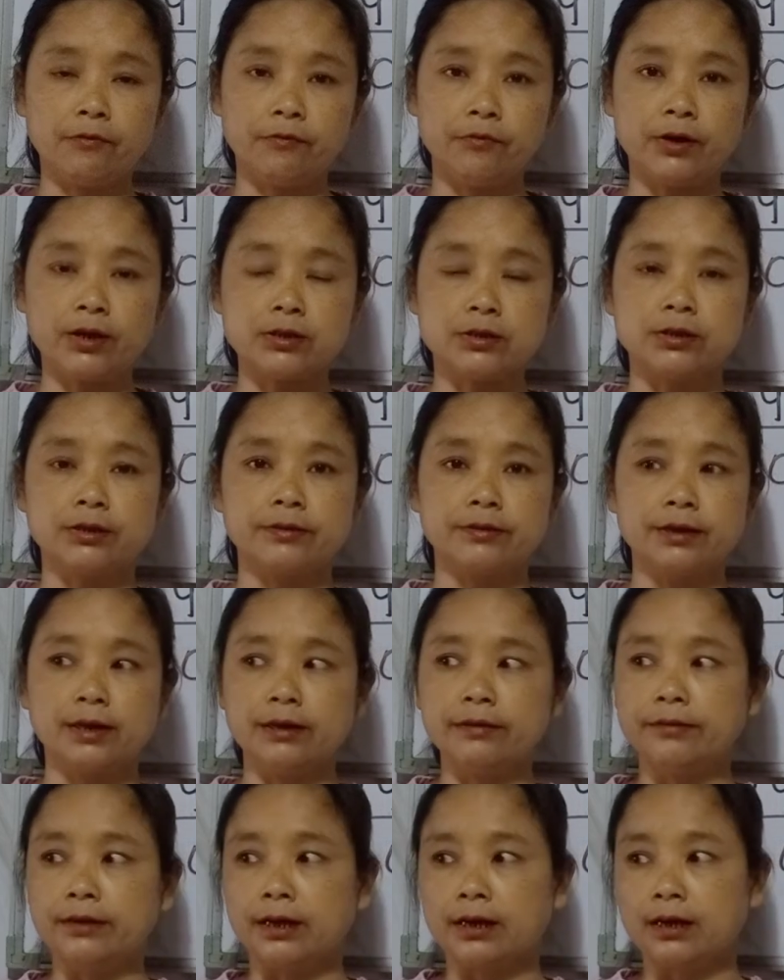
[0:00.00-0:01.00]
fraction
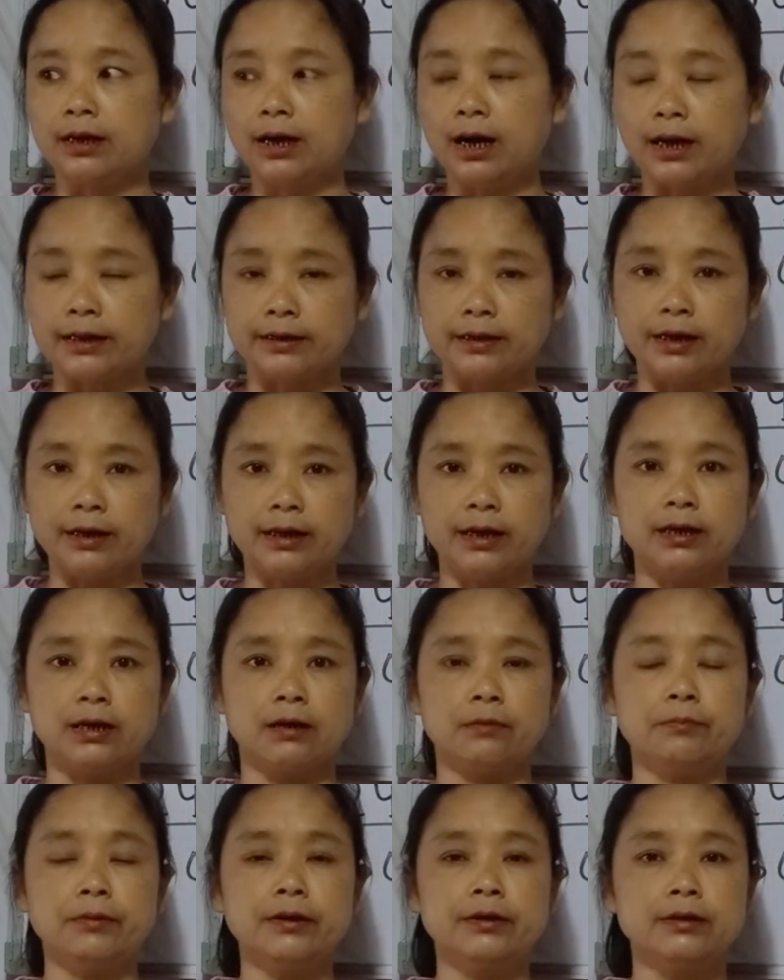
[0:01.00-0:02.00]
reng reng kha ate thei
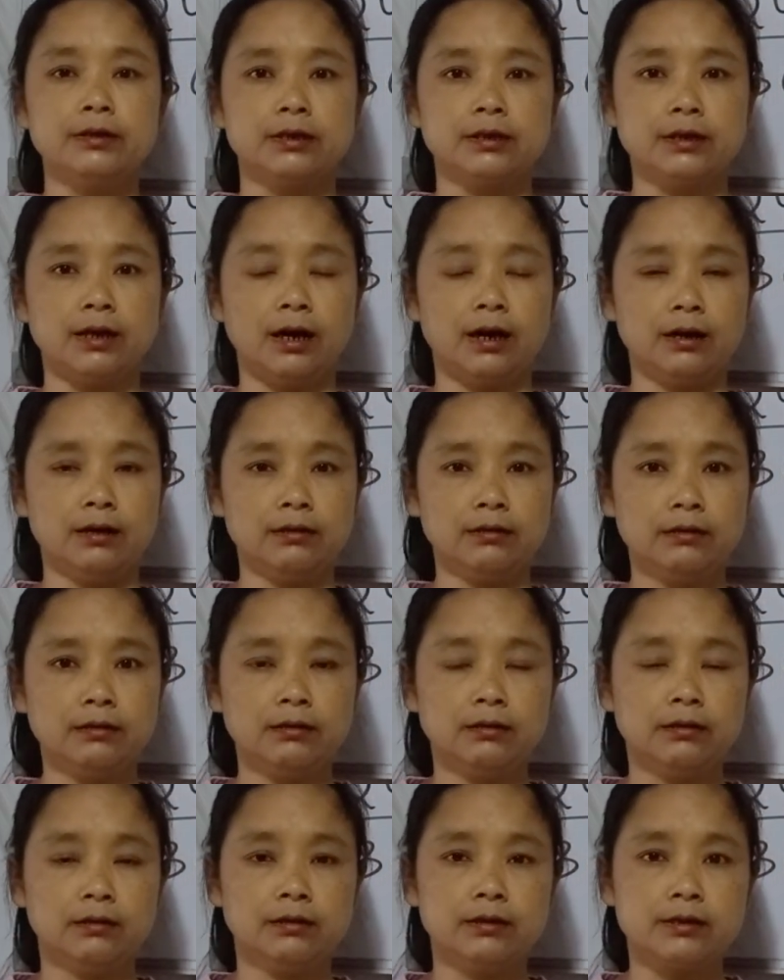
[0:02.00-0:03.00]
ang ber nin da ang.
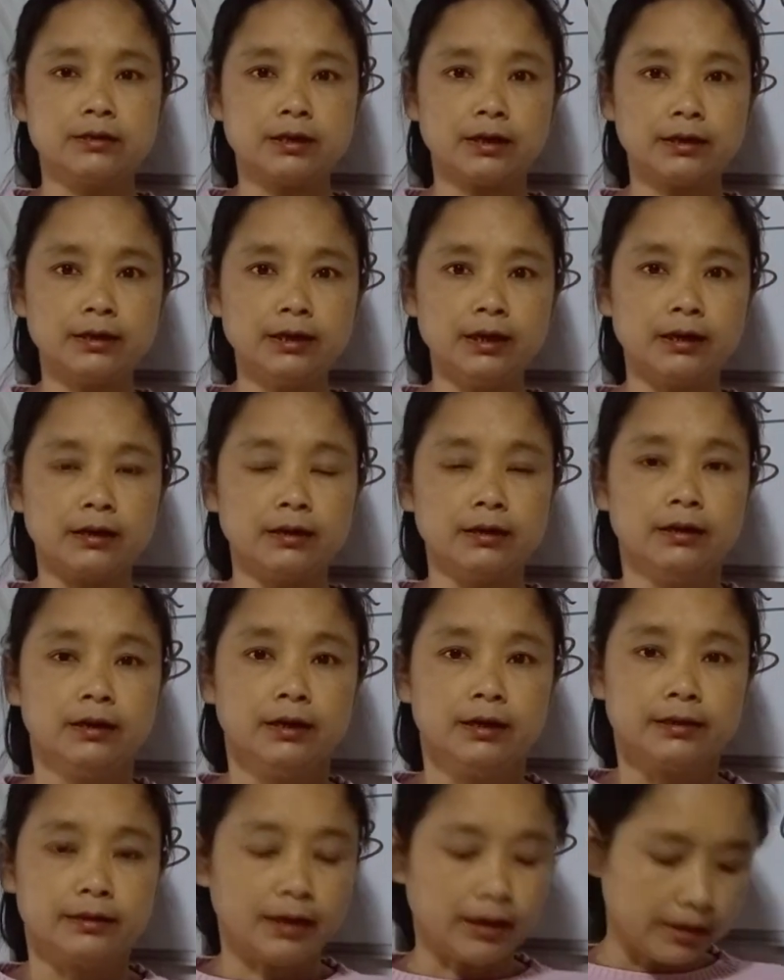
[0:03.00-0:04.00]
Is it clear?
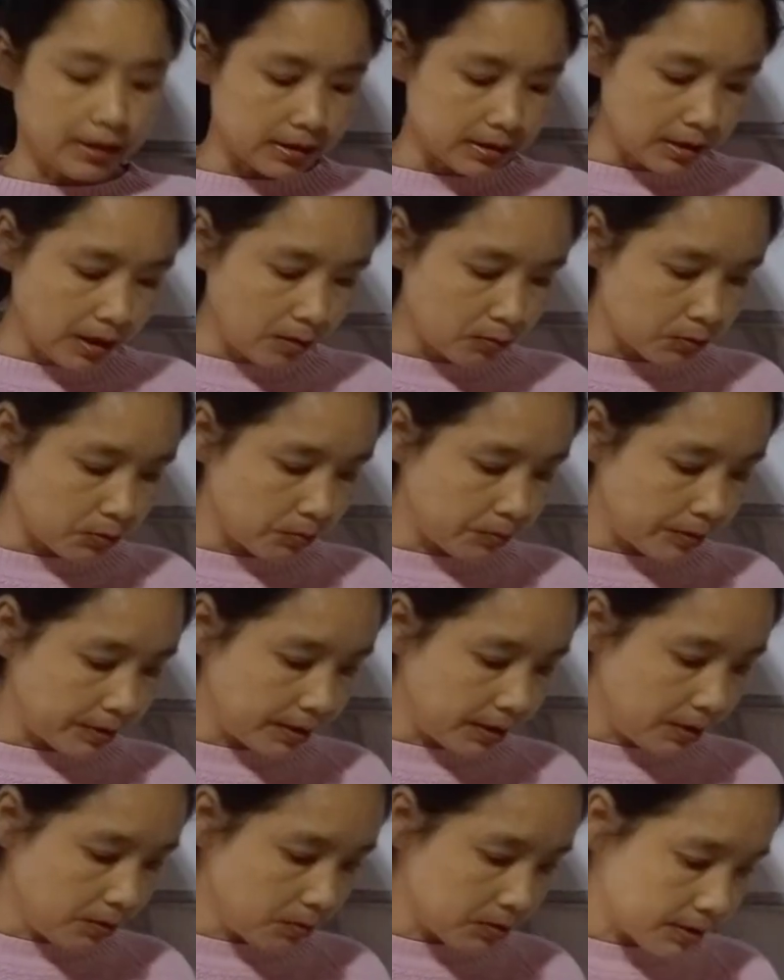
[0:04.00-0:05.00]
That is how to
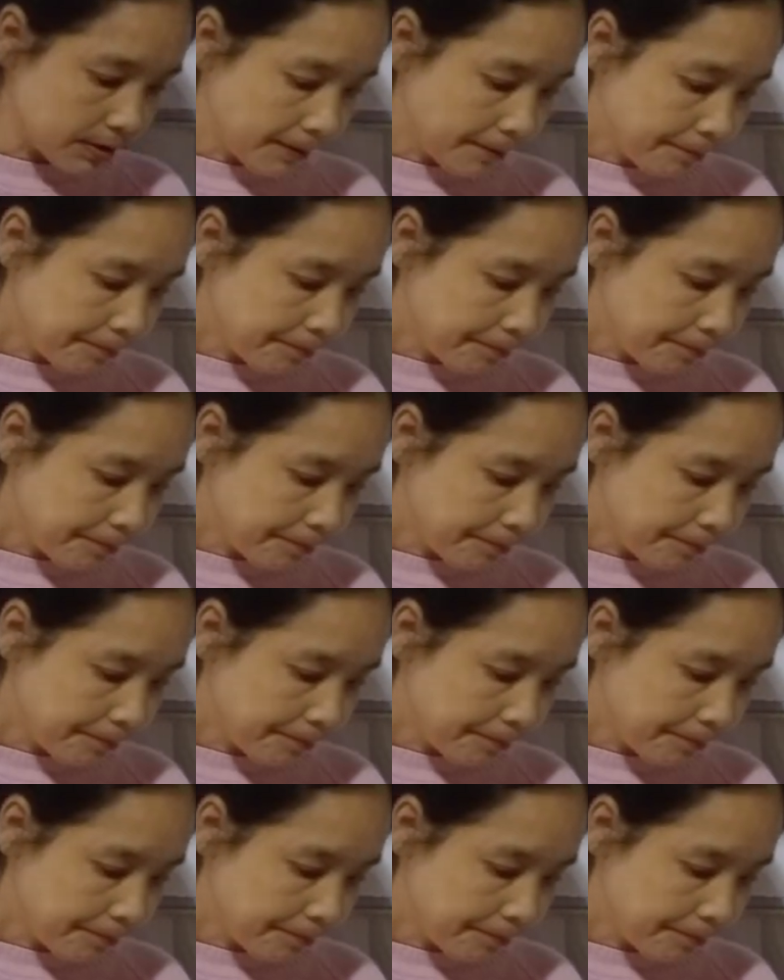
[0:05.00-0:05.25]
reduce